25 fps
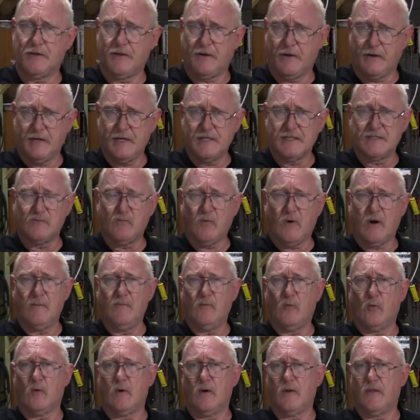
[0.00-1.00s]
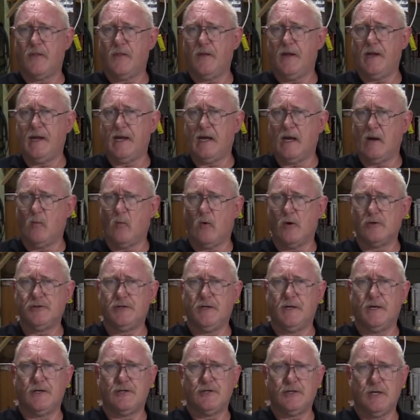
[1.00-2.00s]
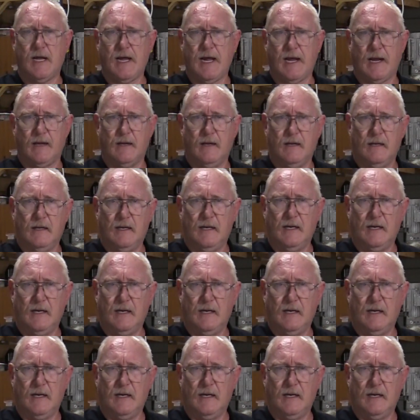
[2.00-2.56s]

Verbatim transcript: there is one more thing I want you to check,